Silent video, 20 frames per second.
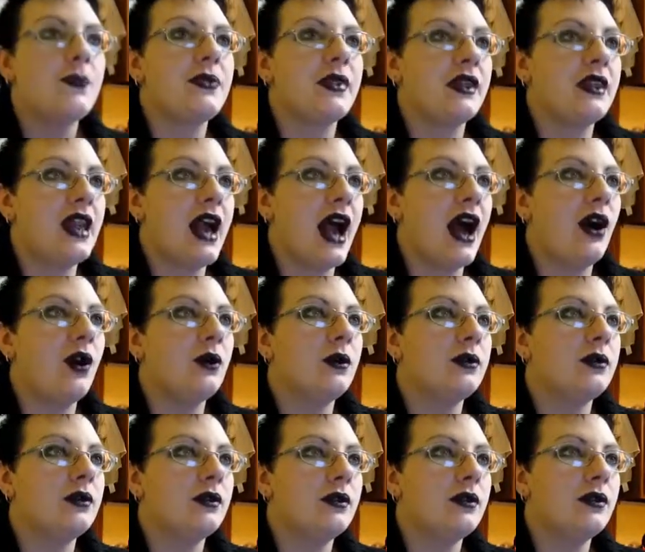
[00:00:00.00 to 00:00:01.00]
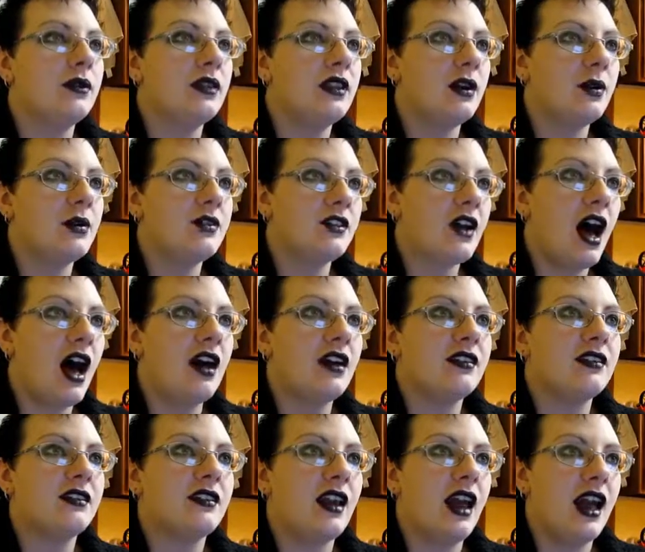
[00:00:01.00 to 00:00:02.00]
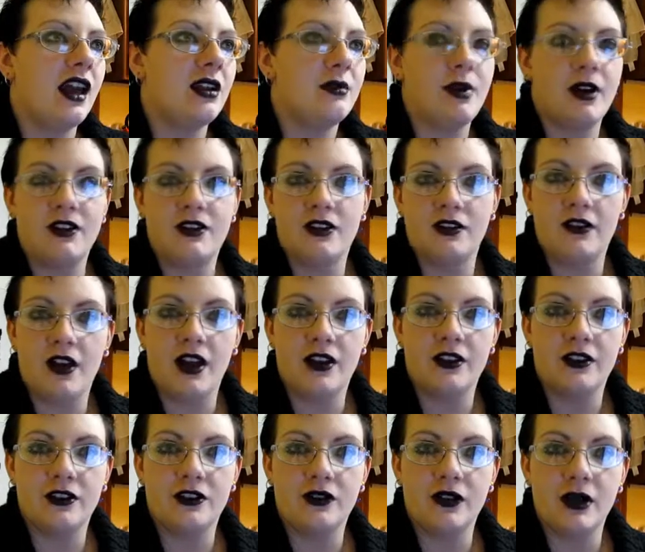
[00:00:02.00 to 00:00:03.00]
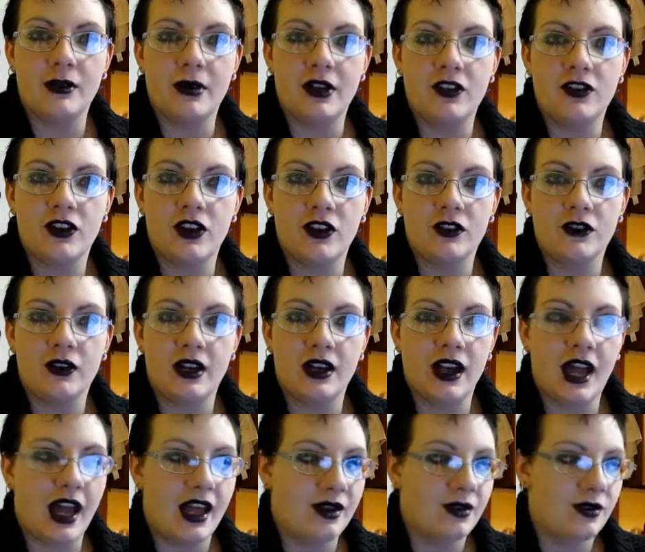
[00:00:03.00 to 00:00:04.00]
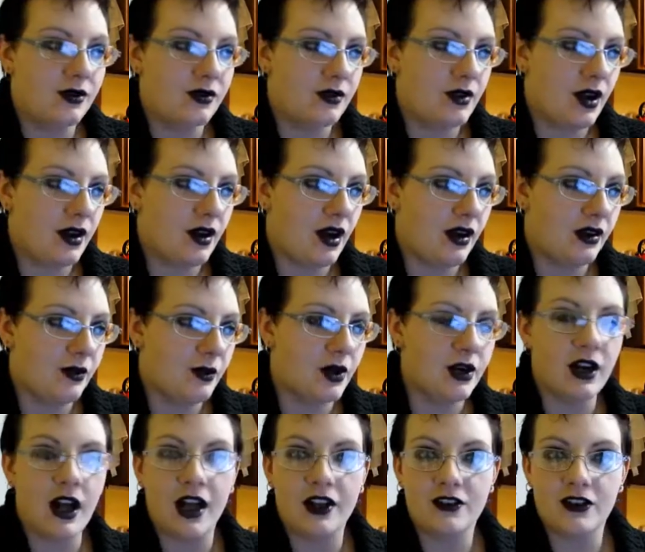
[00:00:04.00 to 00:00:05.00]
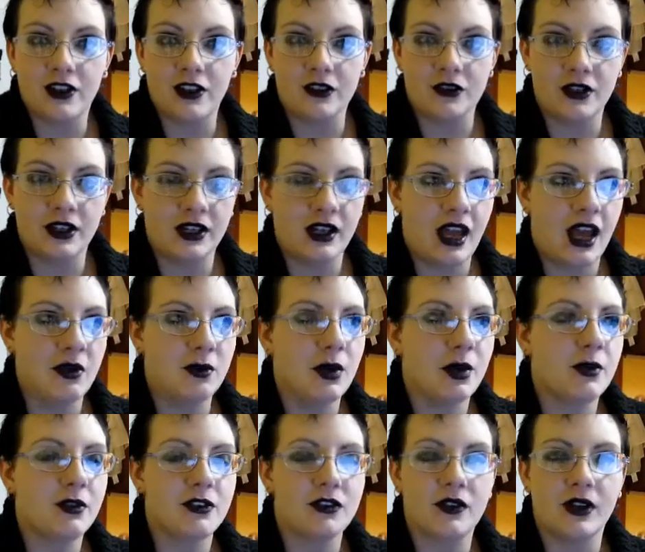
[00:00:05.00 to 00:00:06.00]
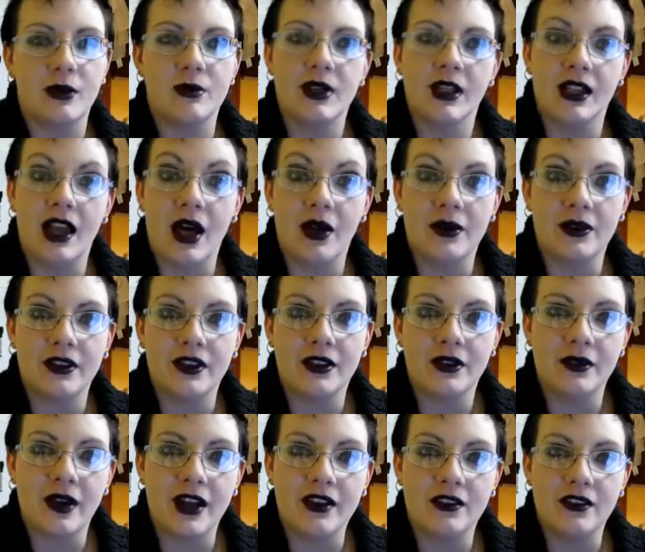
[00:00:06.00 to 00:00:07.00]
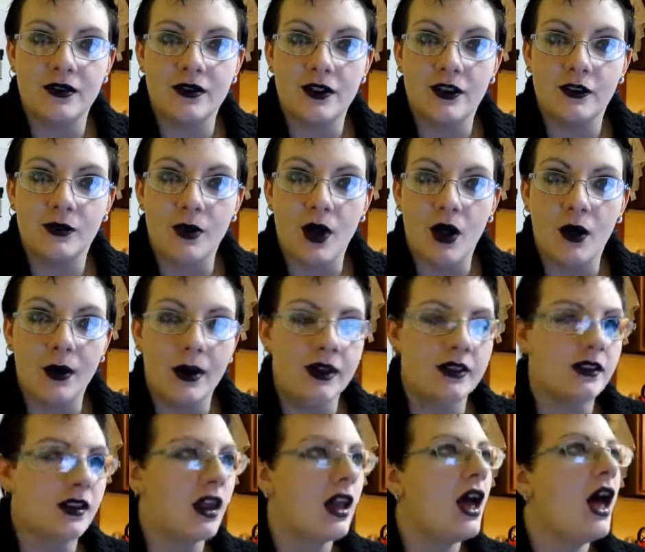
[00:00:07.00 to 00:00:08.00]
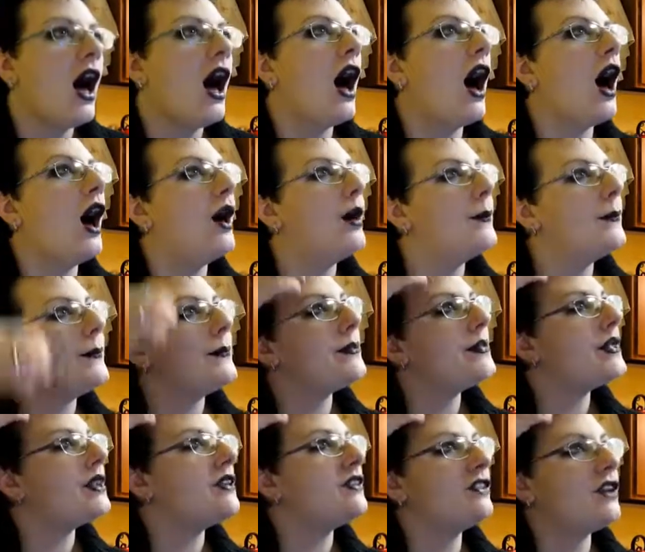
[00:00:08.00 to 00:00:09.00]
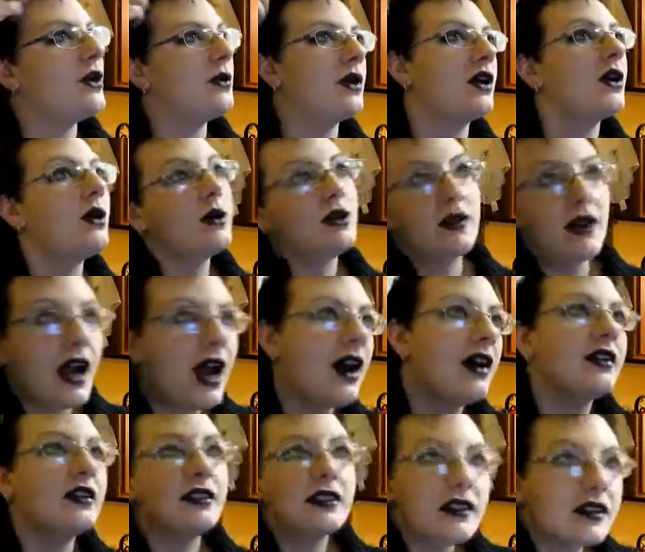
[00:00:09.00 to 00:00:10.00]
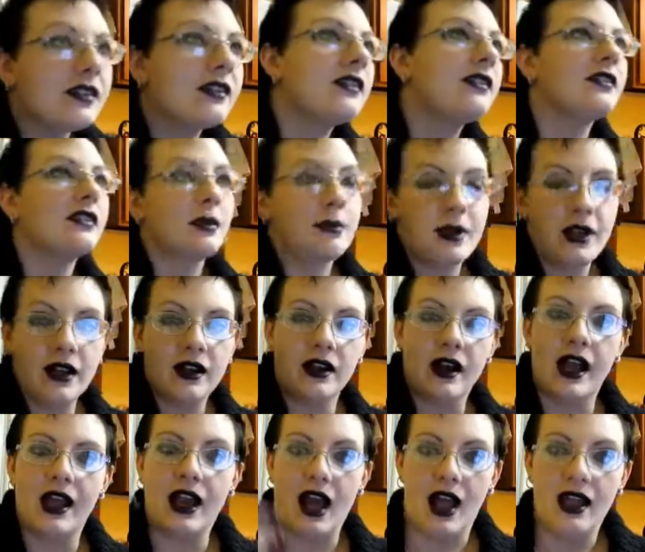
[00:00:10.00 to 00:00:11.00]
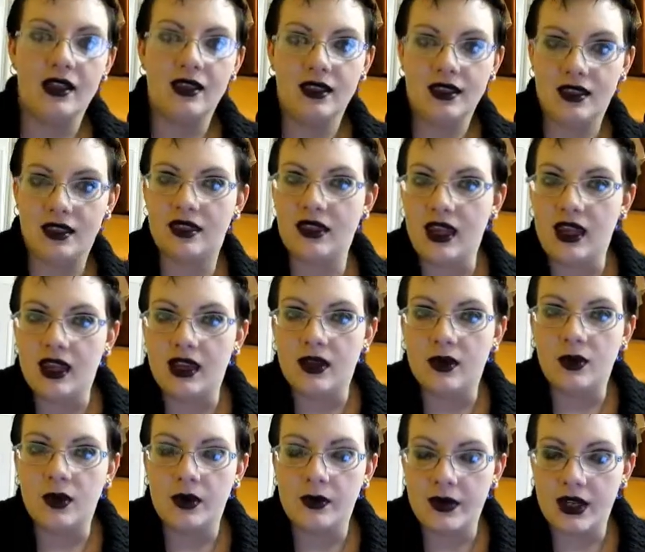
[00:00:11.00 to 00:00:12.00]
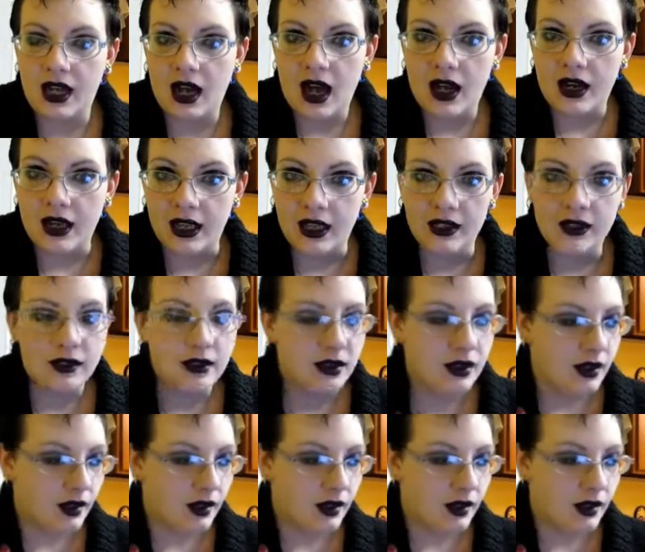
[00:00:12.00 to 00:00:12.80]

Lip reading: Now, there was us and a bunch of other screaming children, and we're not children, and we were screaming louder than the rest of the small ones. So we're going around in circles up here, and I didn't think when we got in